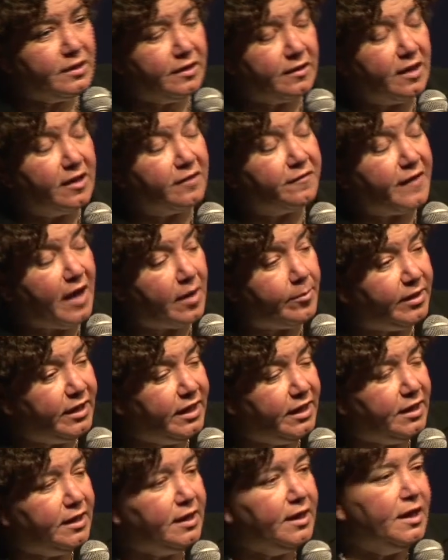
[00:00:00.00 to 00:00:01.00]
uh, their
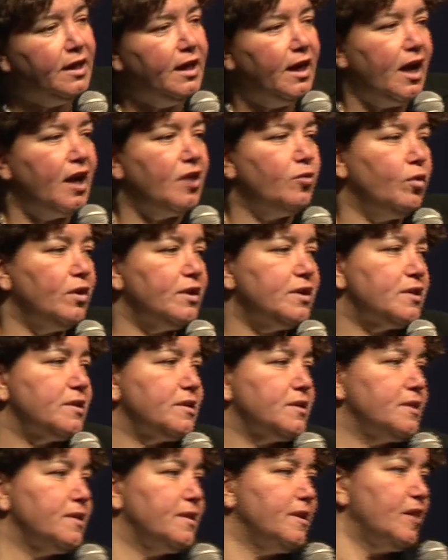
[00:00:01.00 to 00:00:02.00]
family, and
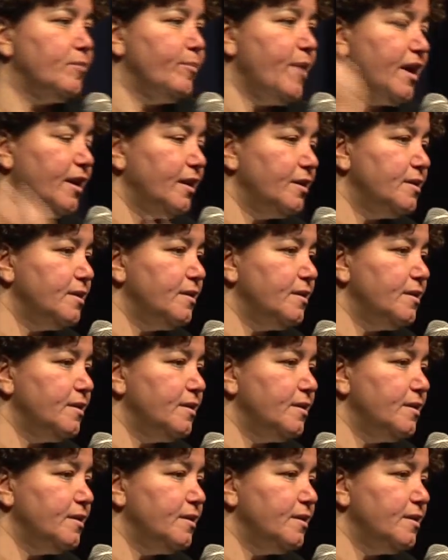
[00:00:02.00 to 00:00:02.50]
once they're married,